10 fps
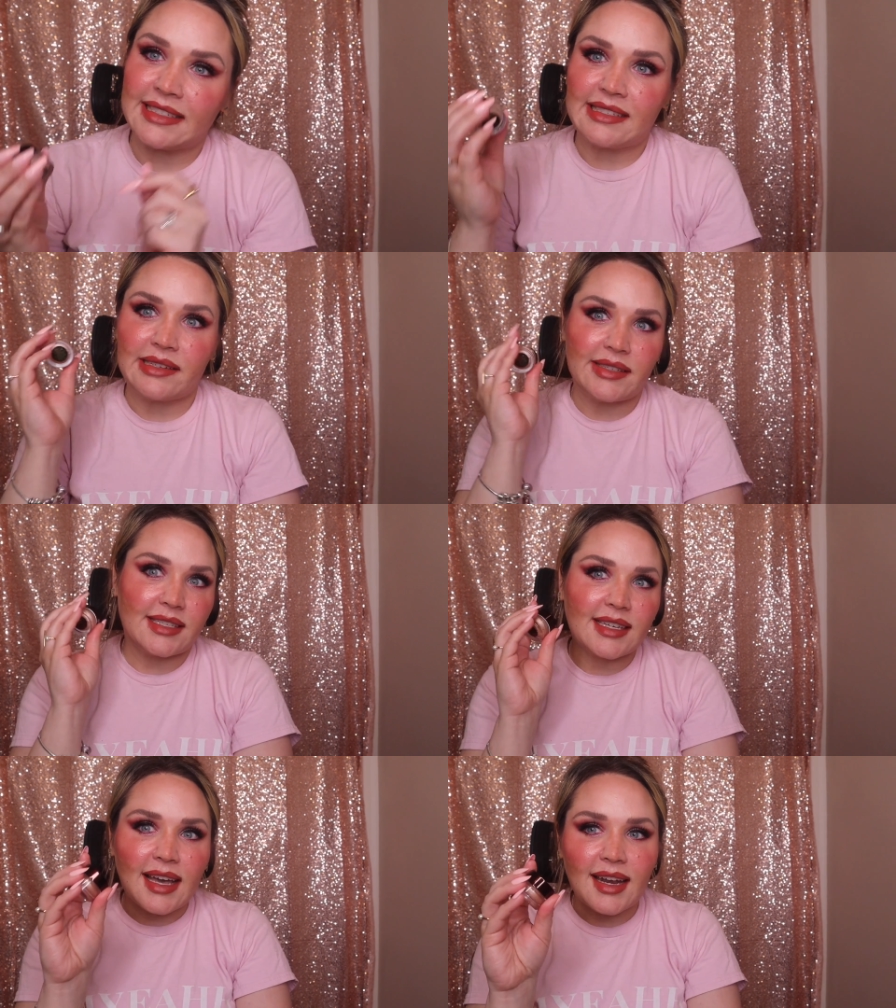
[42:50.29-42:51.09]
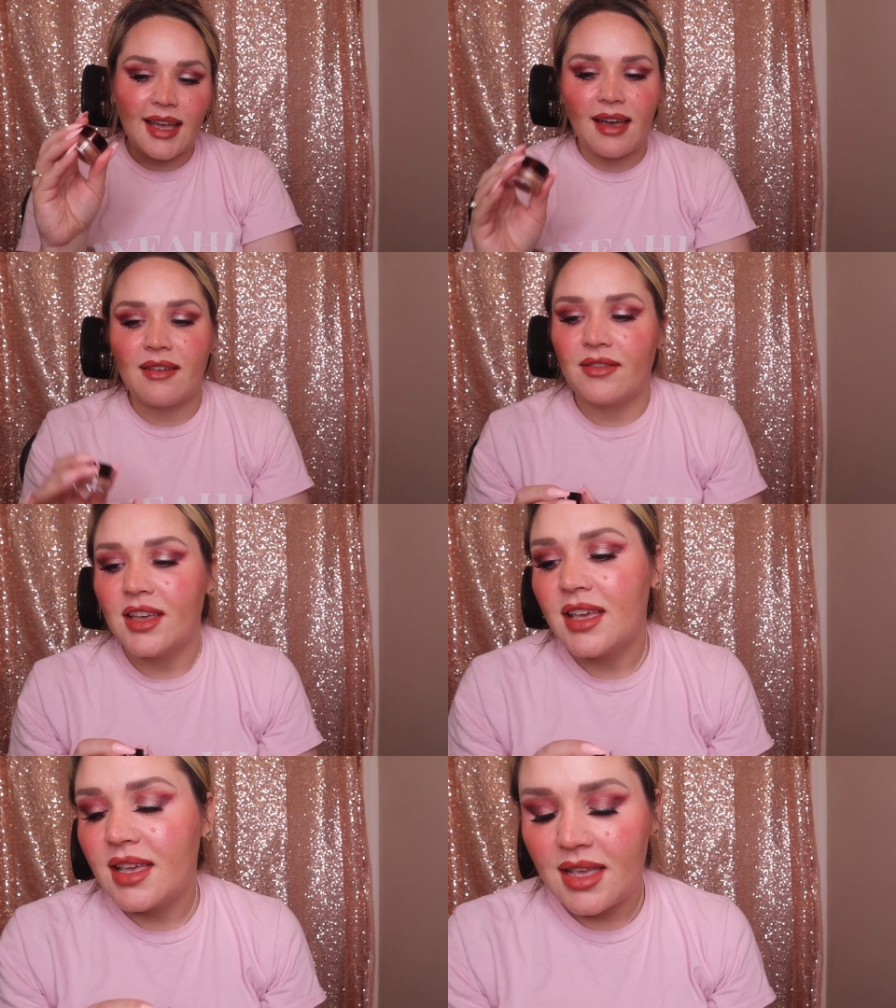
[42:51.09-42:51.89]
So you gotta have,
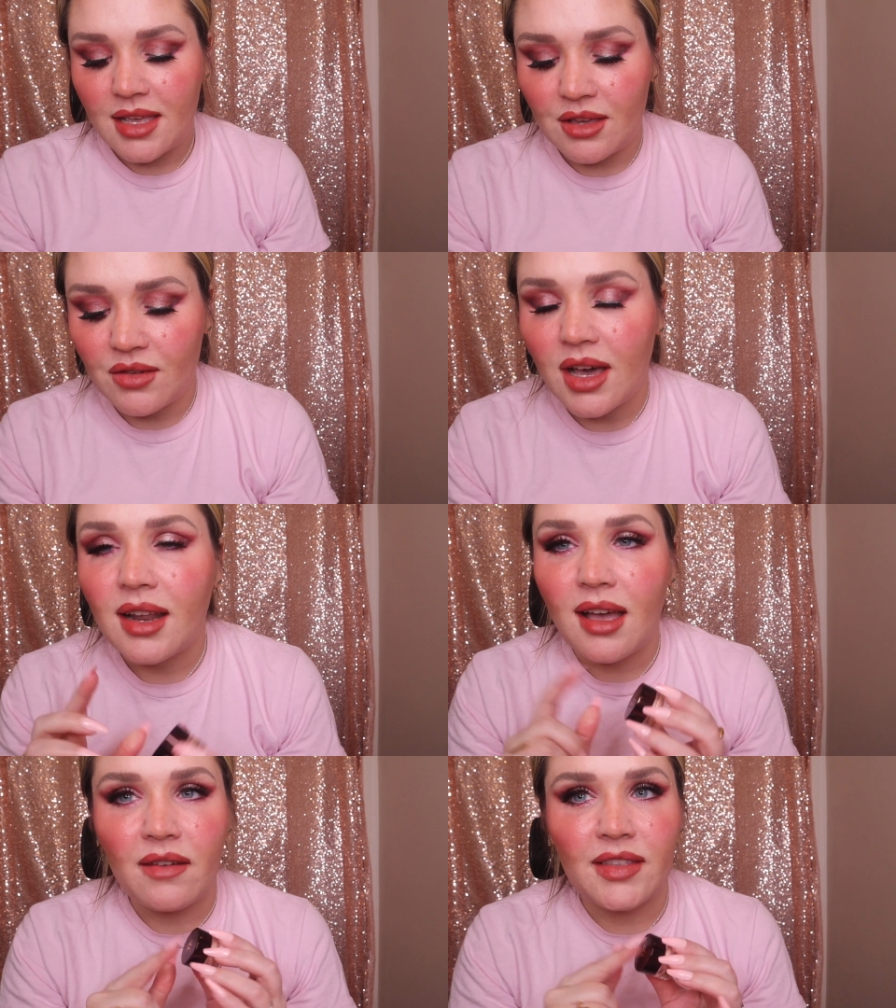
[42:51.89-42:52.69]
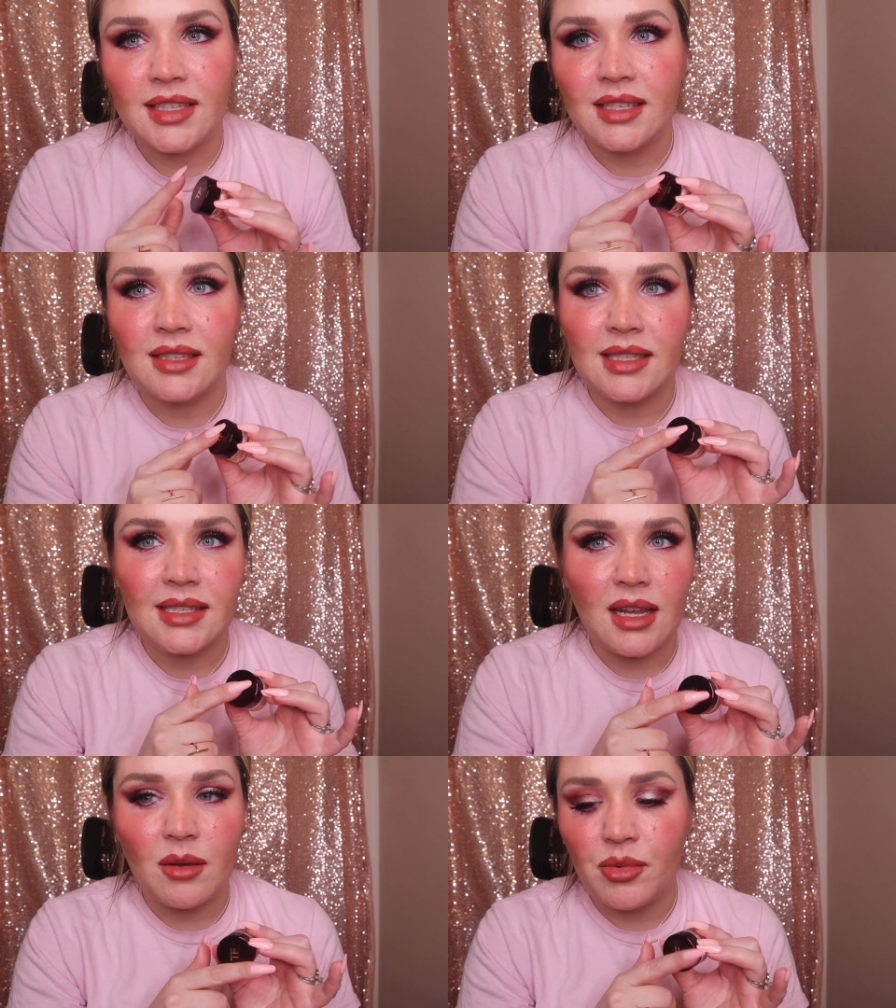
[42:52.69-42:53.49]
you gotta have this as a
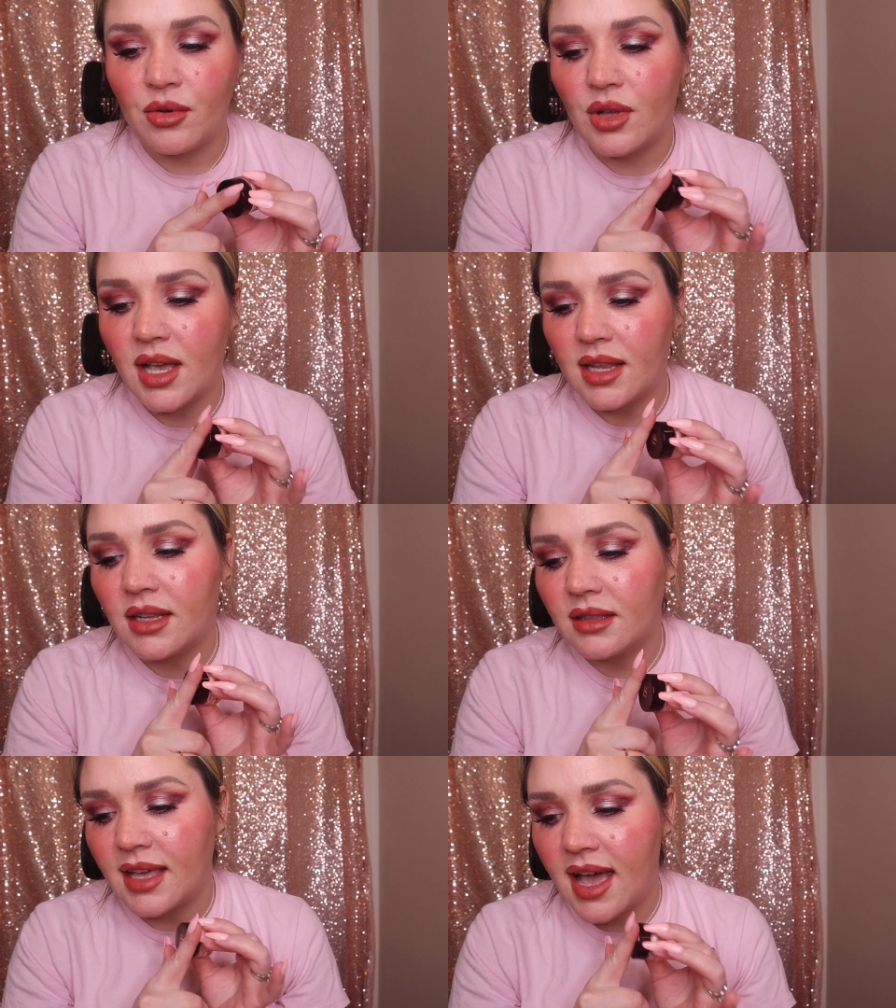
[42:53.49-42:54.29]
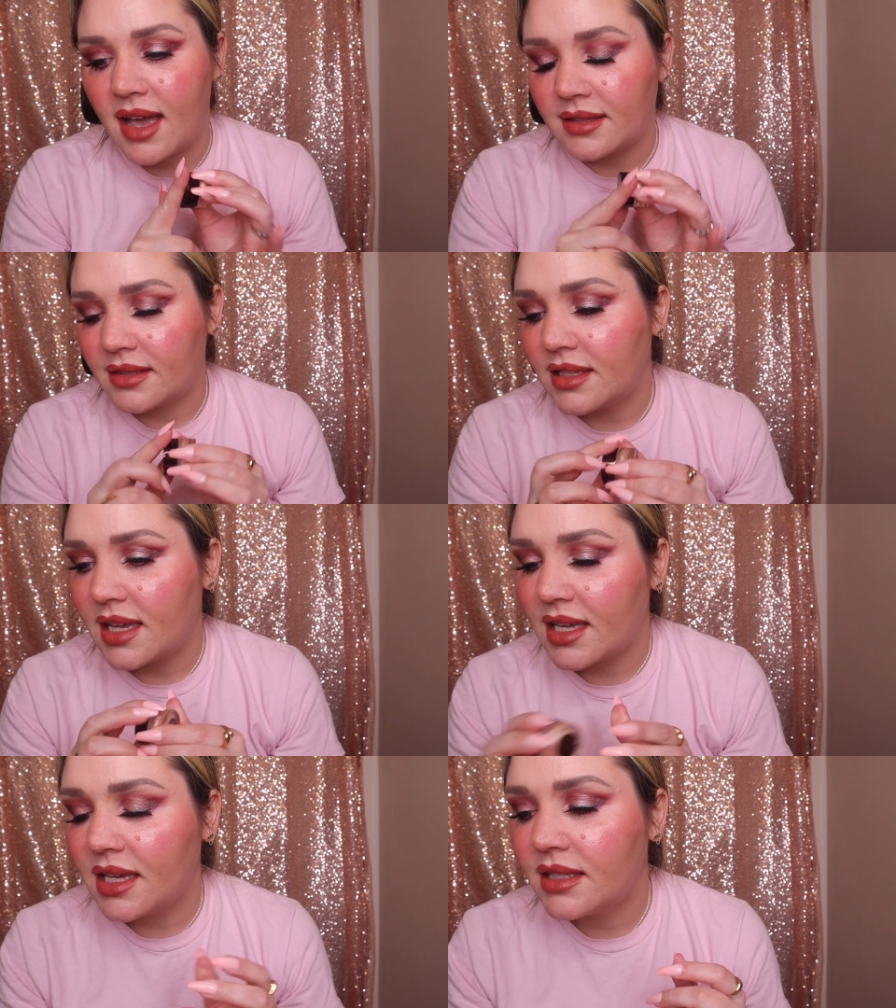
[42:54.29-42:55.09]
staple and it lasts,
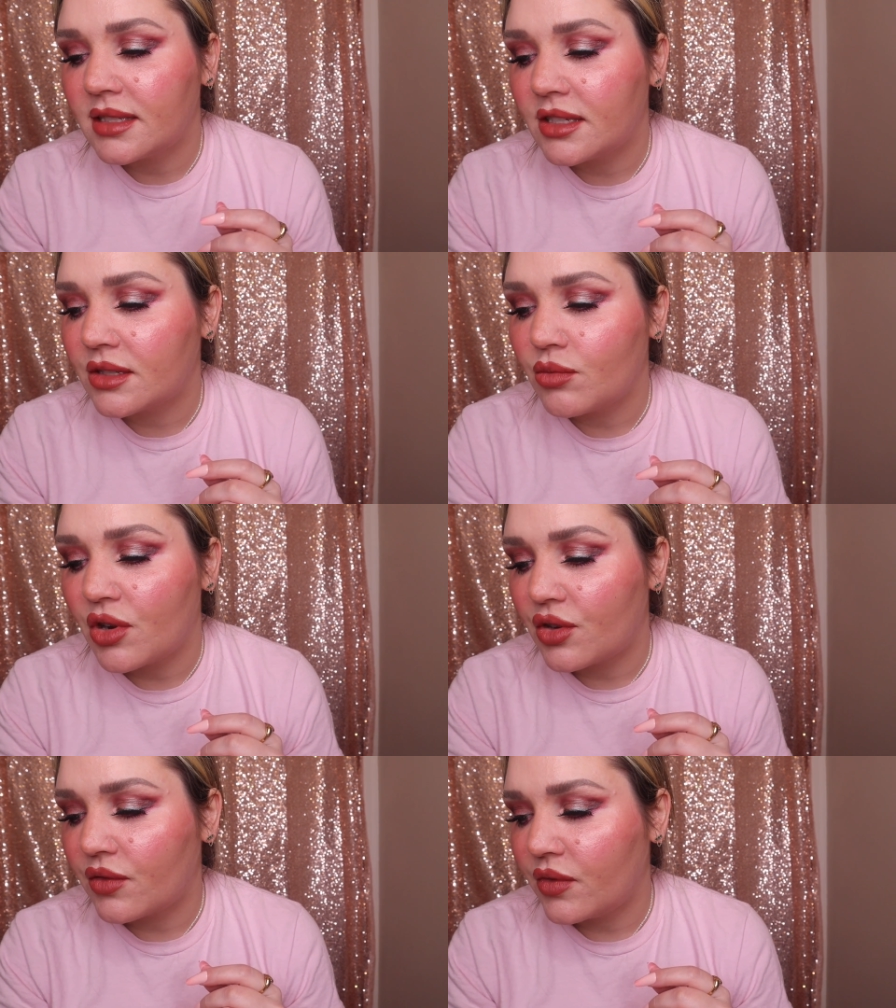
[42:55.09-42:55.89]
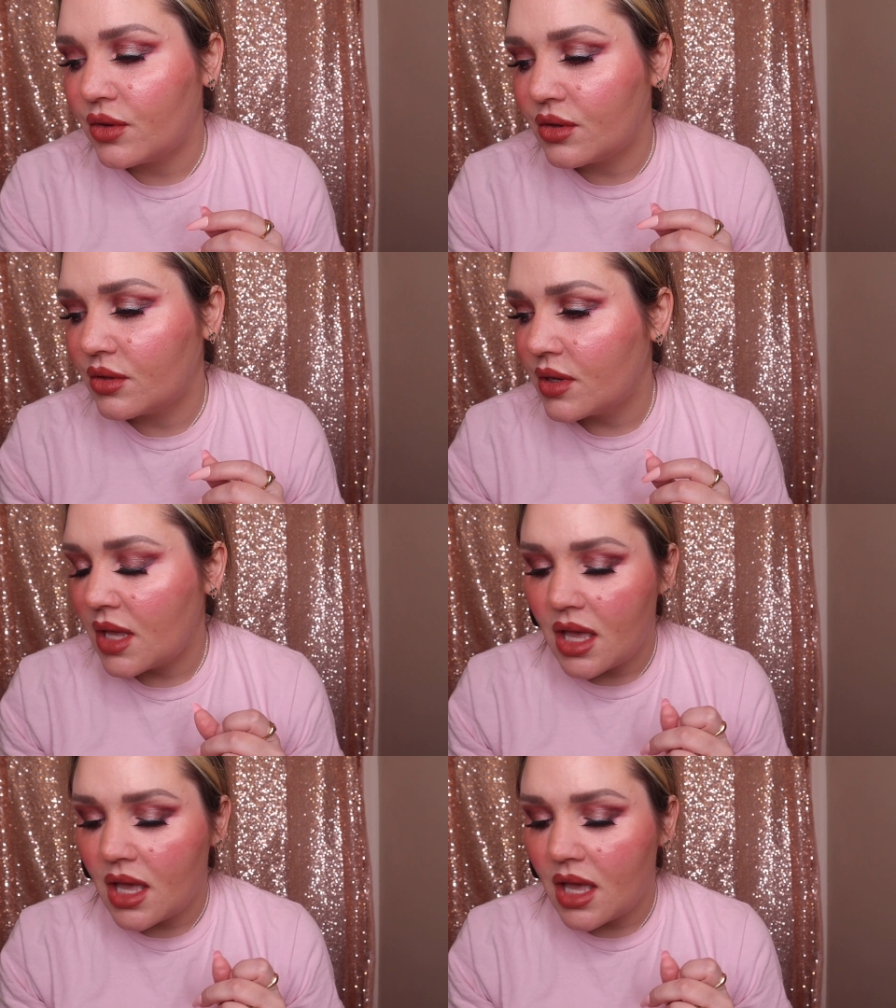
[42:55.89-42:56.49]
like it's just wonderful.